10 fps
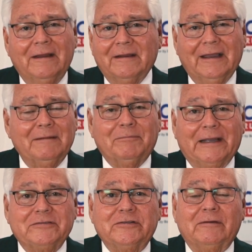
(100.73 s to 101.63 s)
God
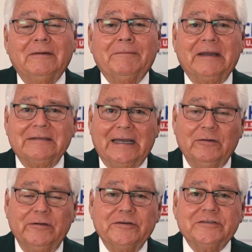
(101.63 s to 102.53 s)
bless you, because I
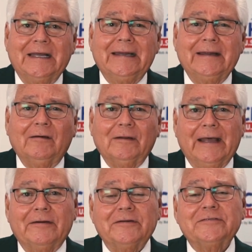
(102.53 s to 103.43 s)
know you're sending out
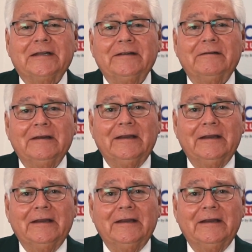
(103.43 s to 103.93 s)
letters, and you